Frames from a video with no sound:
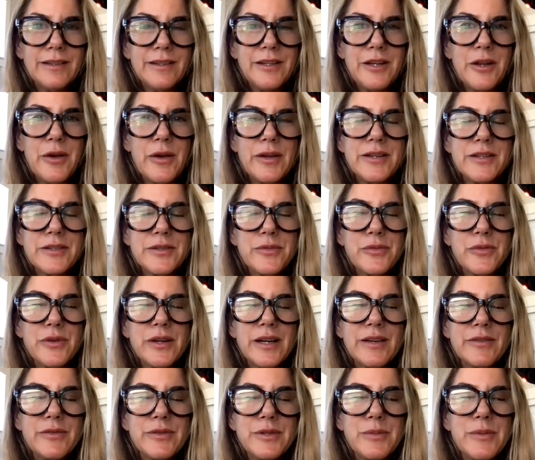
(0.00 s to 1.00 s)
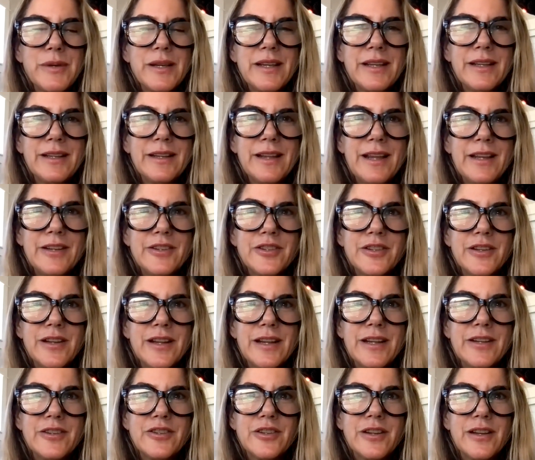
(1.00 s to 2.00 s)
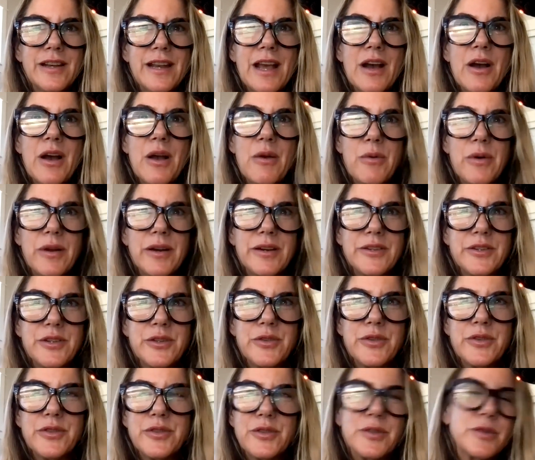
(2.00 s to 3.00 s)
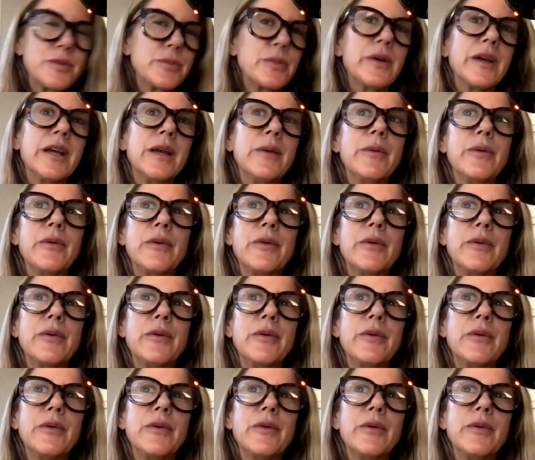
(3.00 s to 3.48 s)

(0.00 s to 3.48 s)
when I was speaking at H&H, and now I want to do this display,